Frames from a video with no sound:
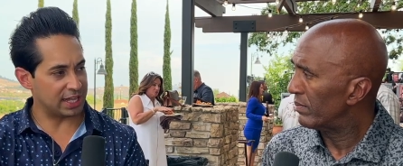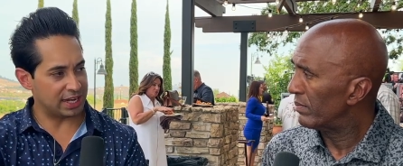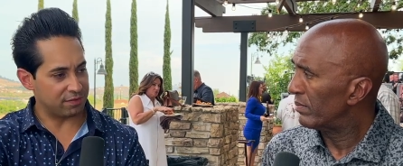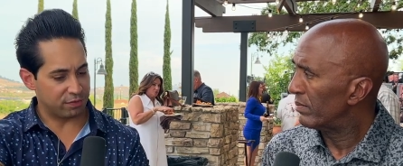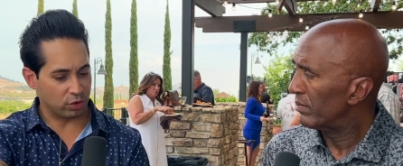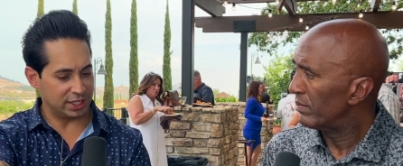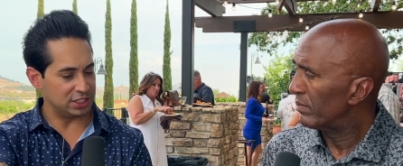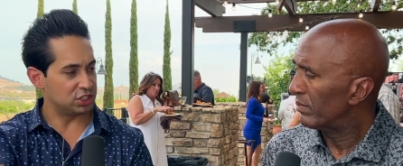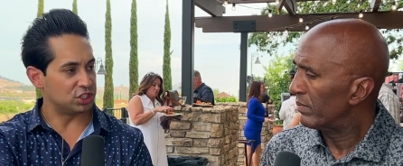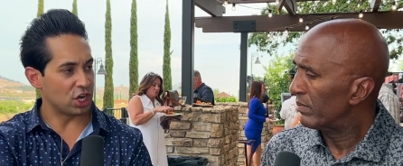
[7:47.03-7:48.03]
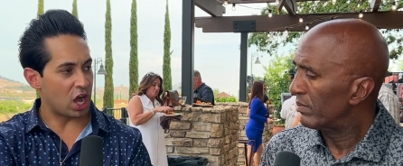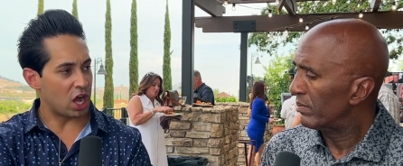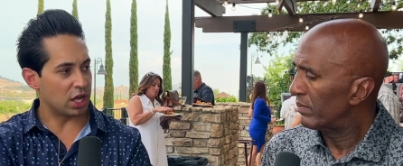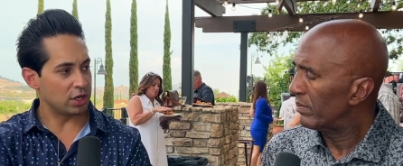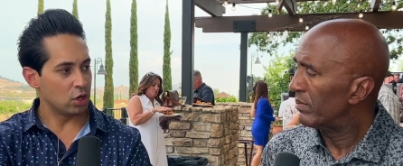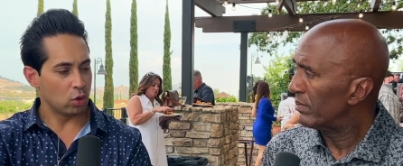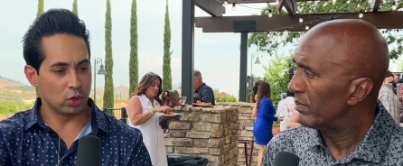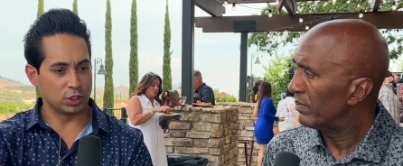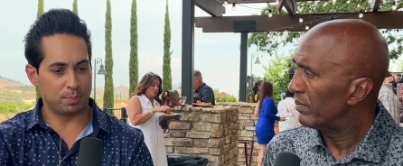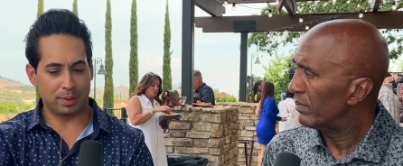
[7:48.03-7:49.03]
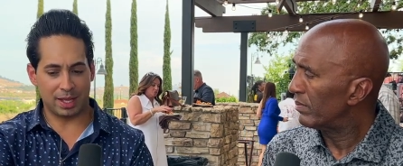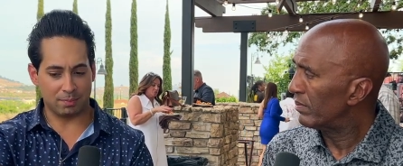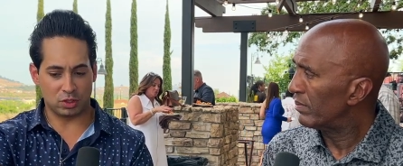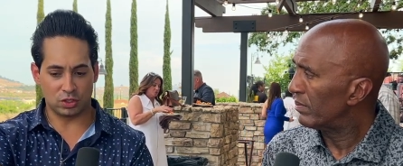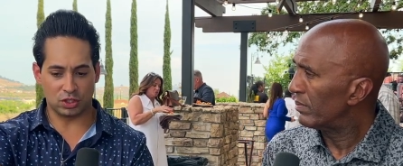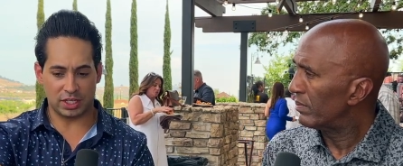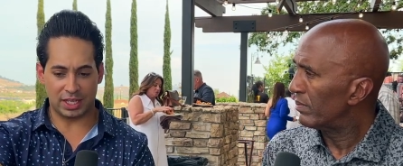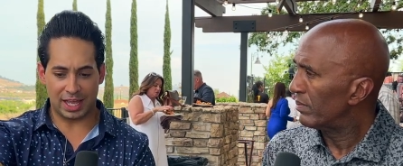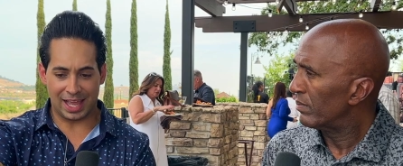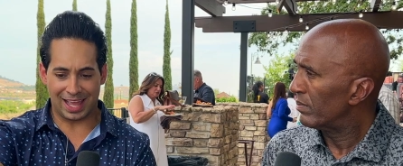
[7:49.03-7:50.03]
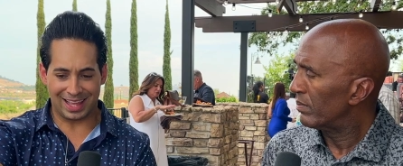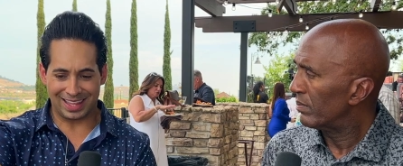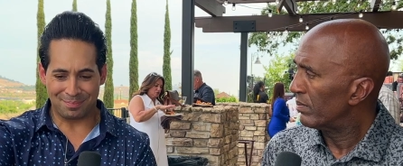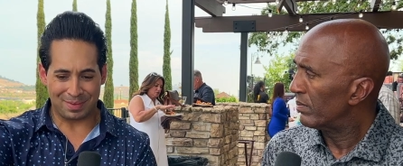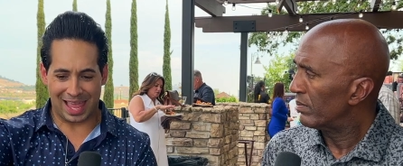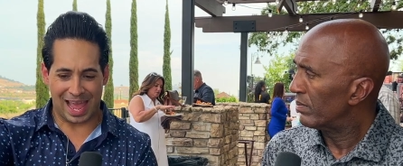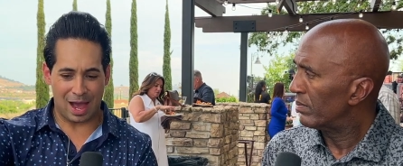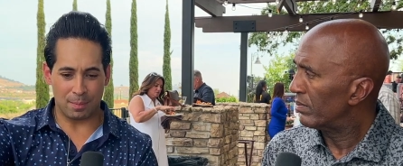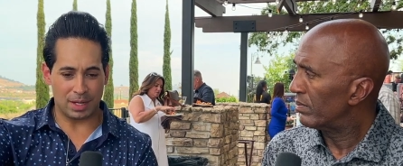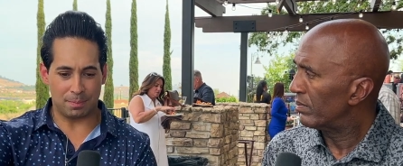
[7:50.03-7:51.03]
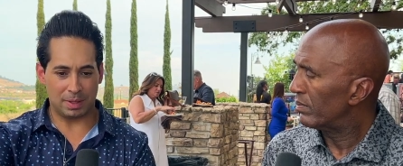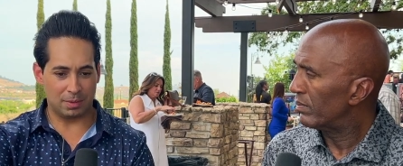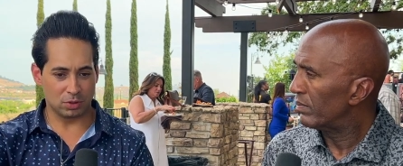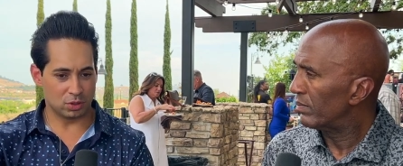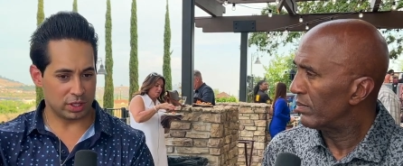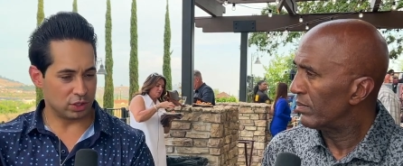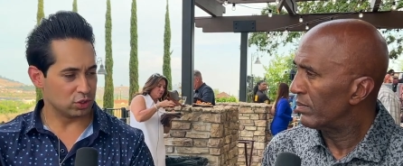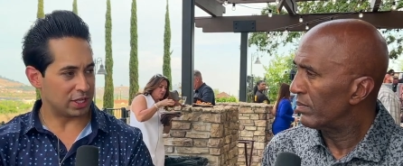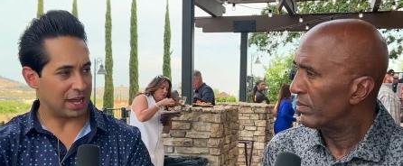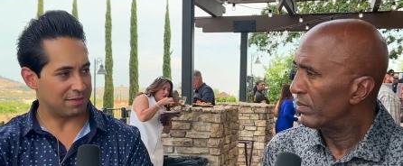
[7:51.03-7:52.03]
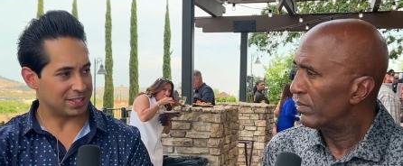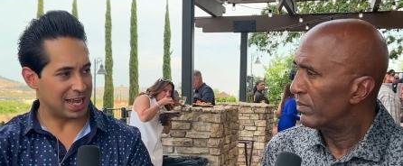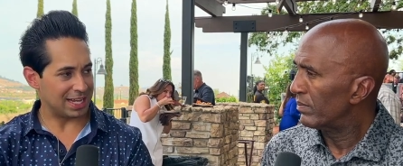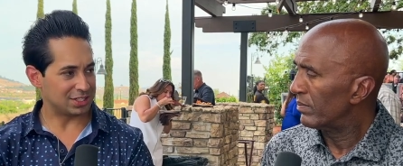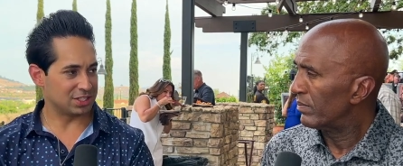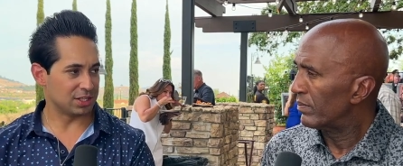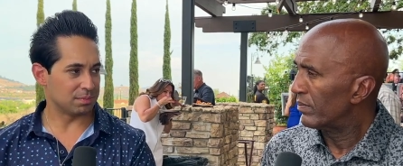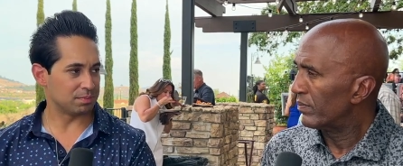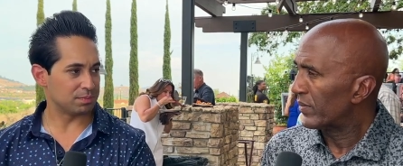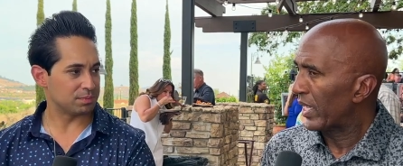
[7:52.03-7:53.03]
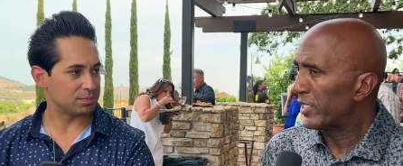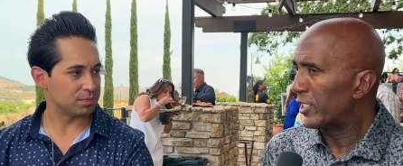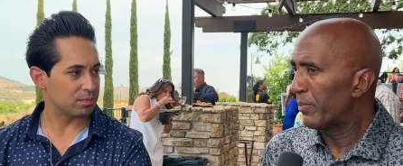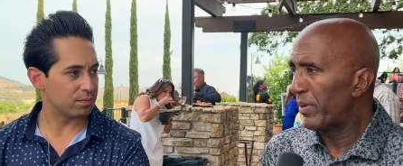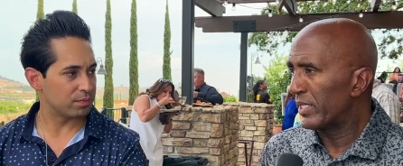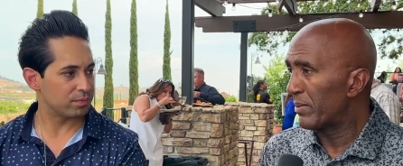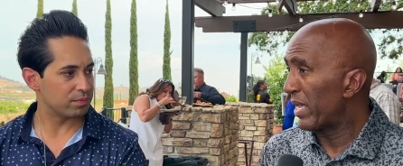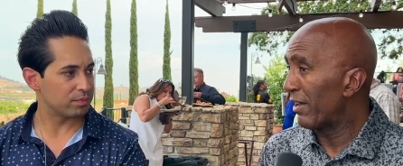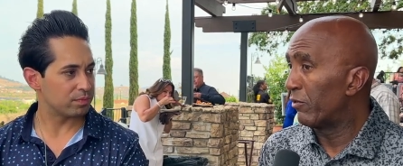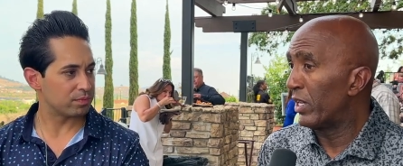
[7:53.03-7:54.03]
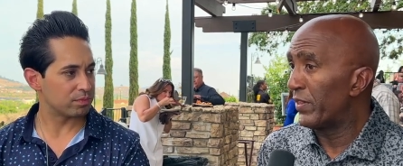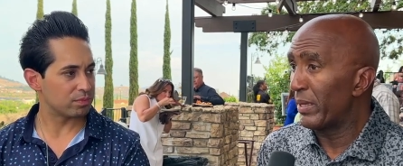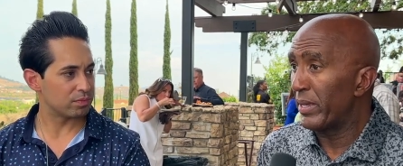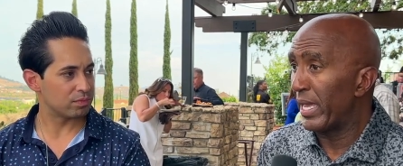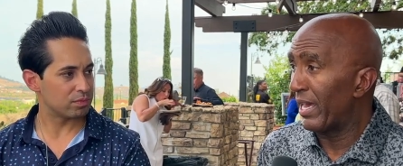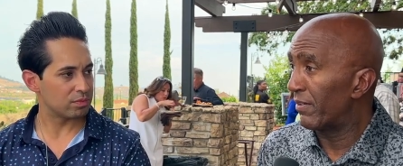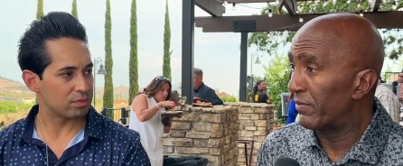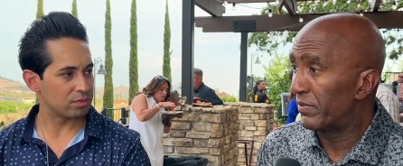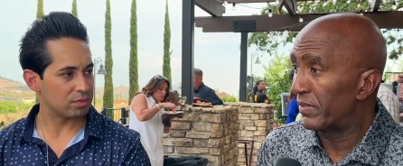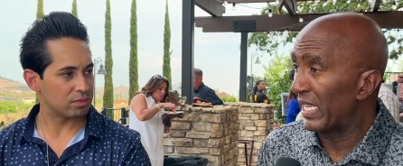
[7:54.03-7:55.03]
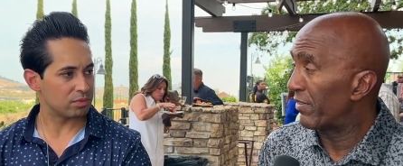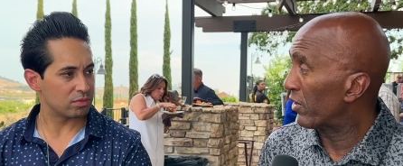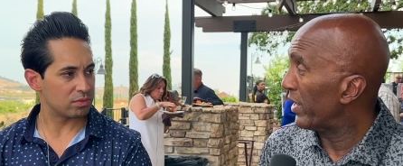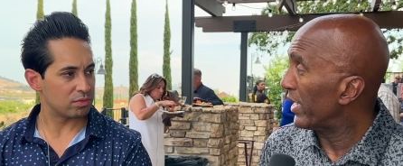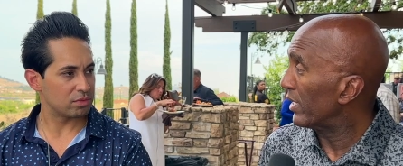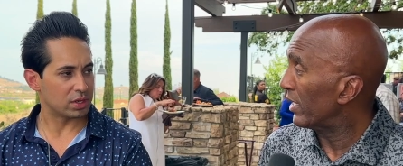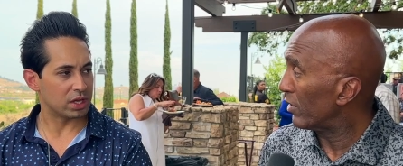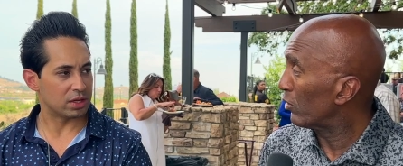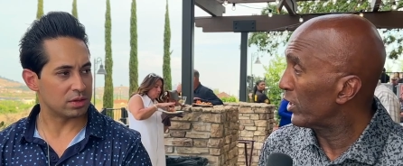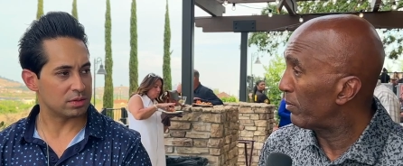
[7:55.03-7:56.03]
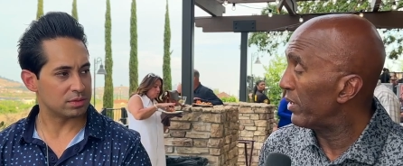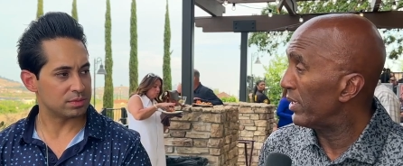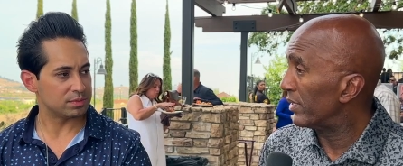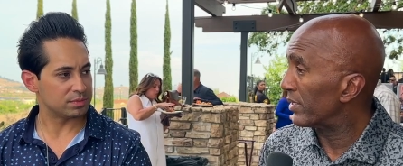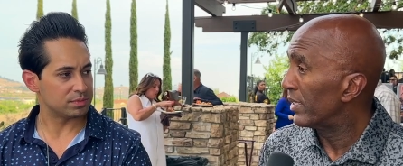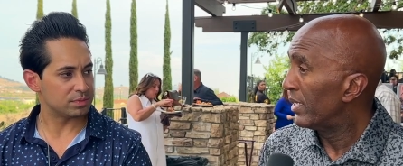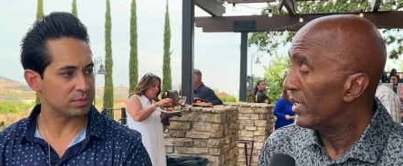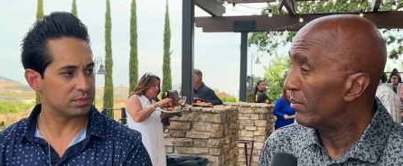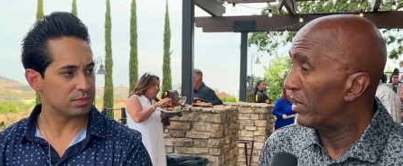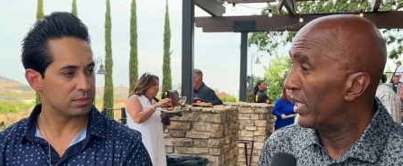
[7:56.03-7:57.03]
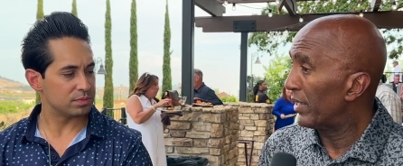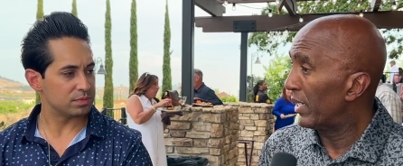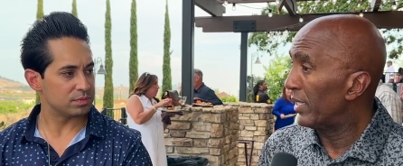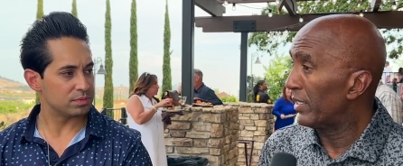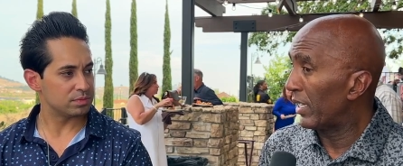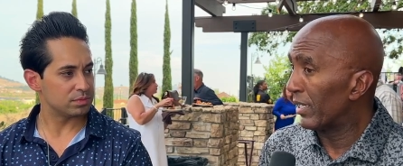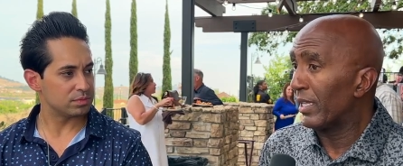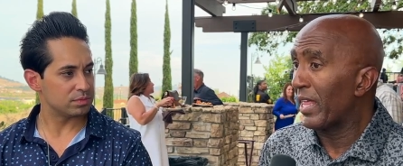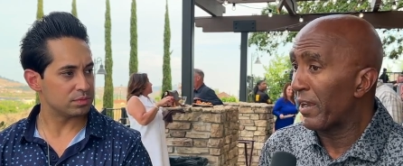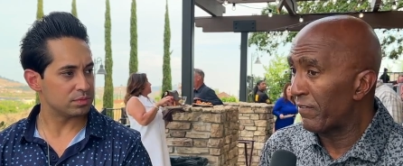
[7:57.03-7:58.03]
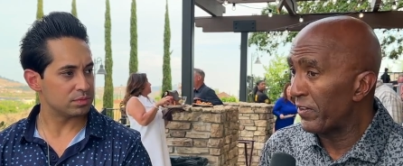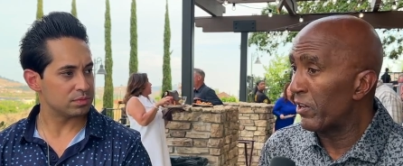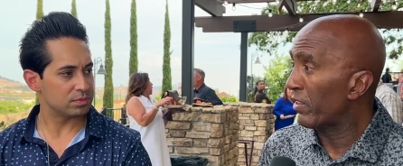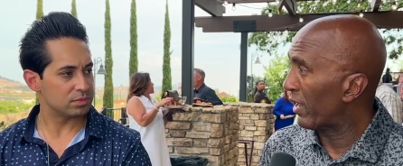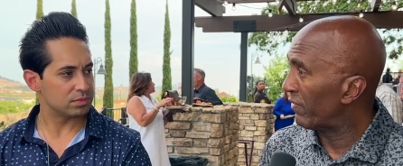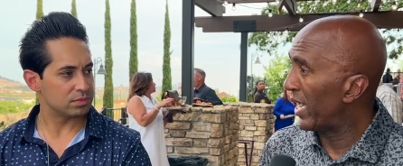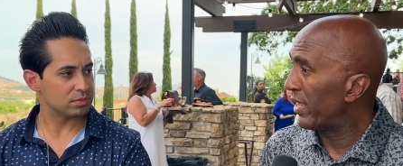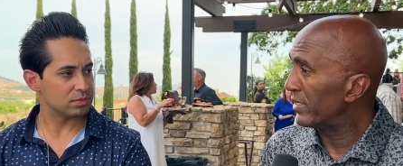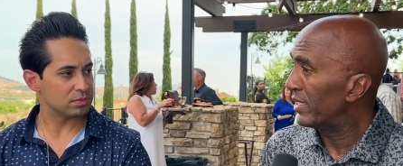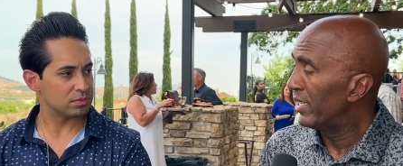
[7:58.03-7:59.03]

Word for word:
Speaker 1: then for each John or each pimp, do you see how many people do they usually have attached to them?
Speaker 2: It just depends. They may have one, they may have 7 or 8. It really depends. But a lot of fear, a lot of violence.